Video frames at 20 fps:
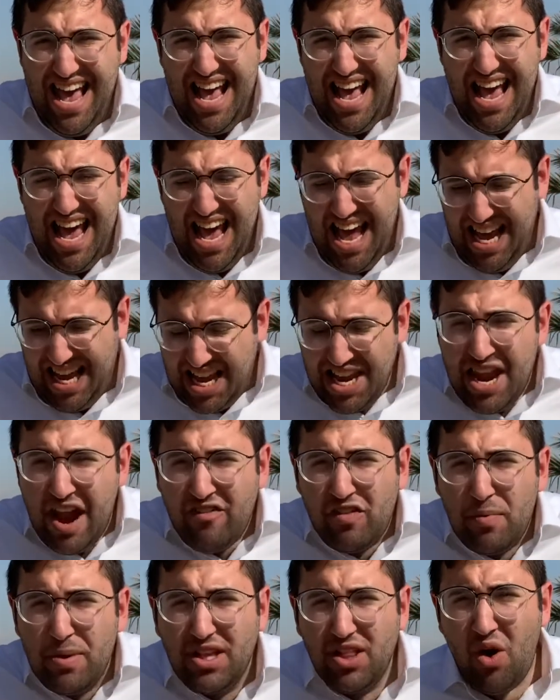it can never
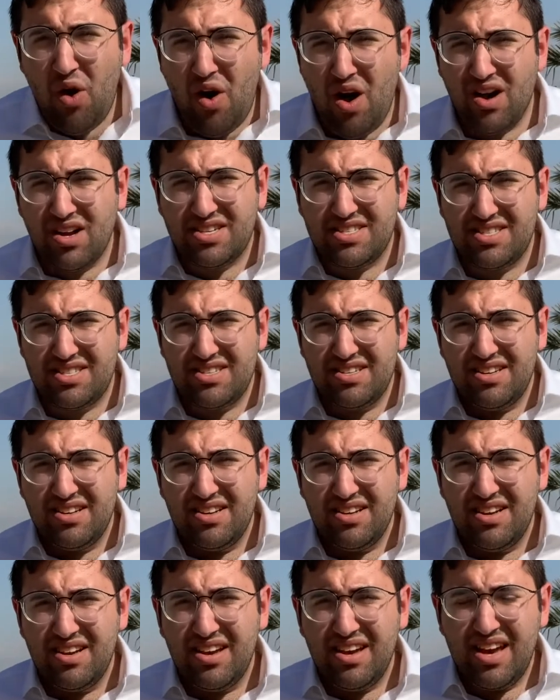be lost.
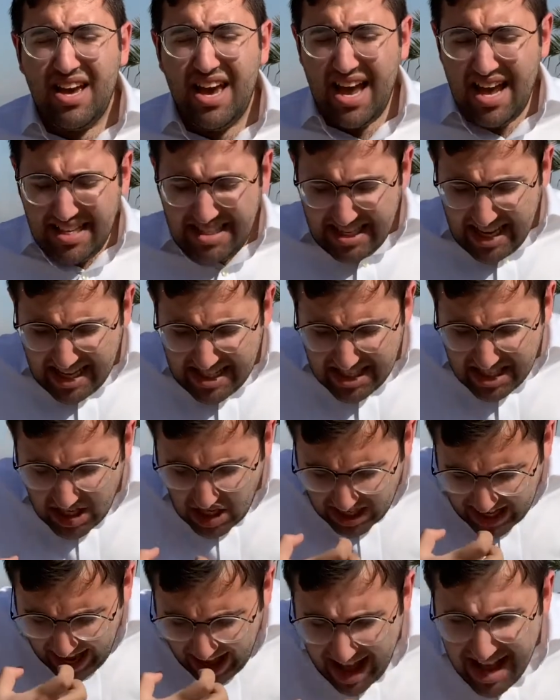It's
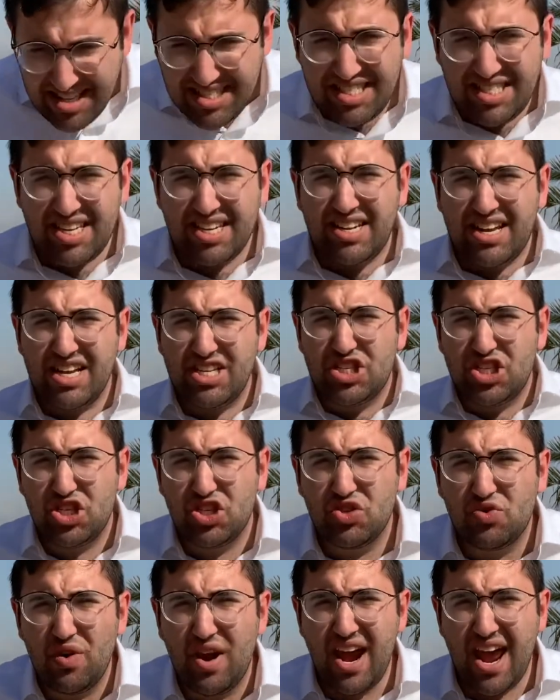constant. It's
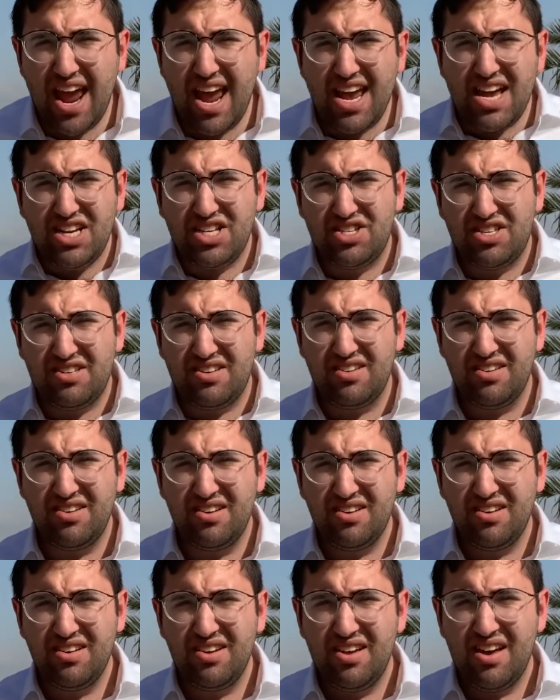straight.
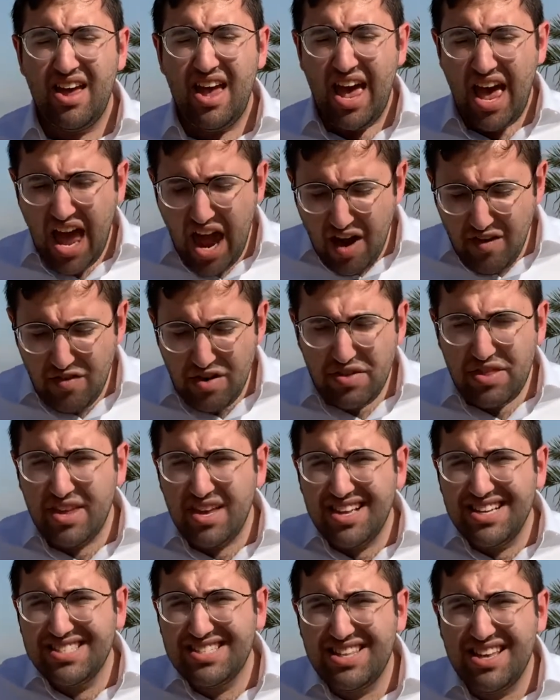Everything
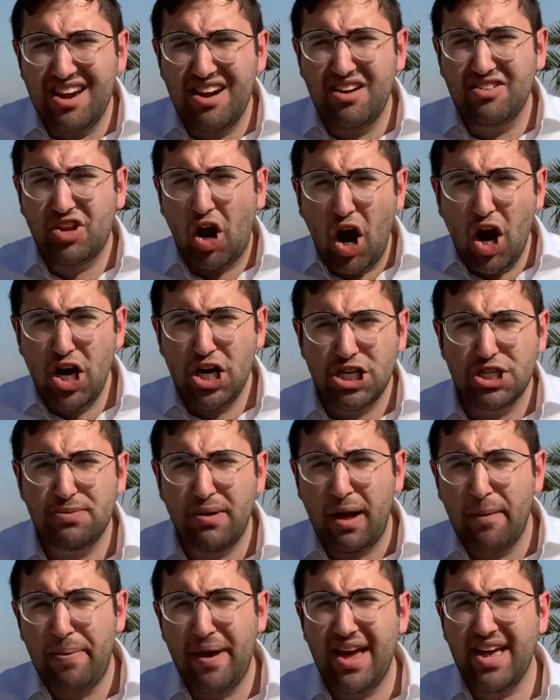is there. Torah Sheba'al
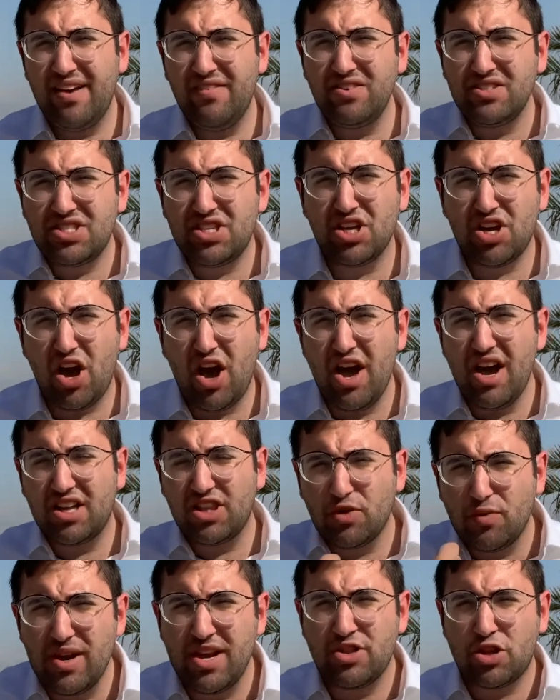Peh give us the koyach to
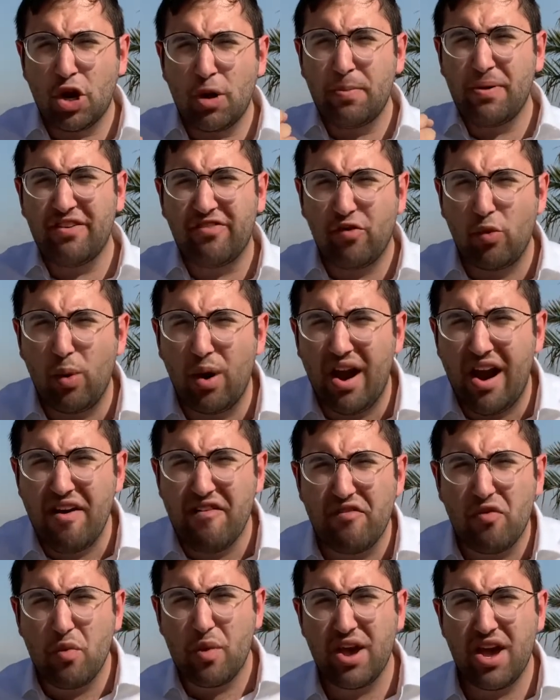reinterpret it for wherever
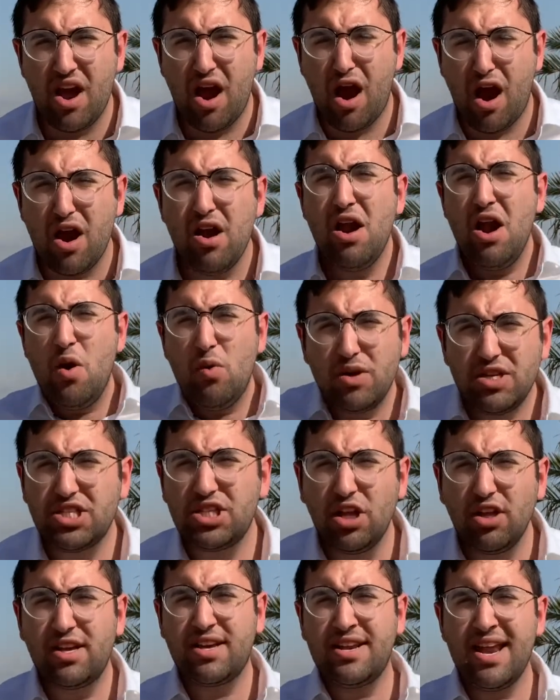we are. We're still
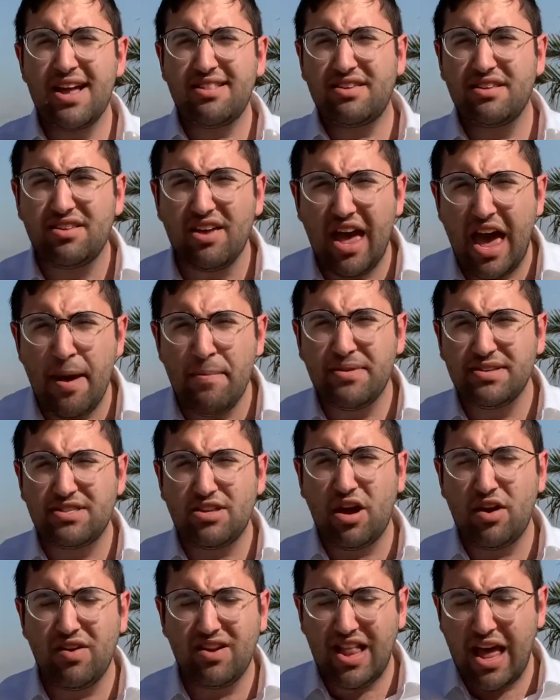connected to Emes
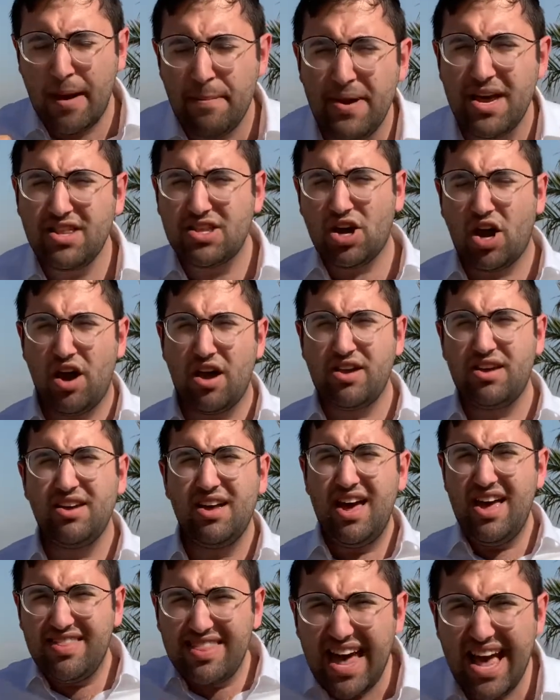Torah La'amitai.
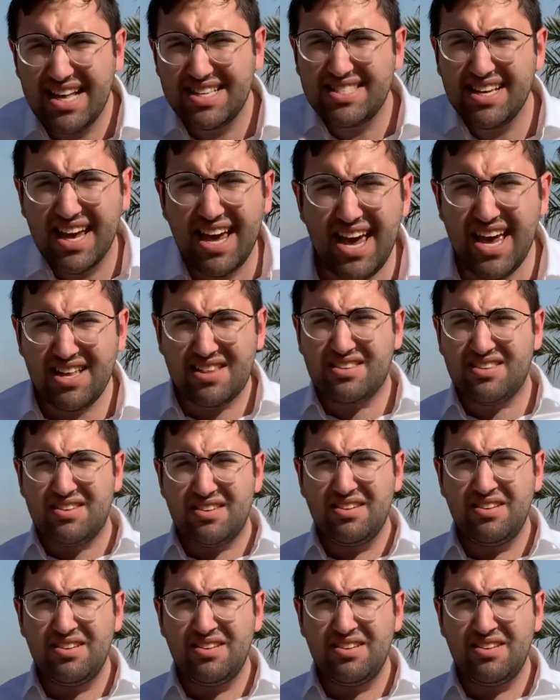That's it.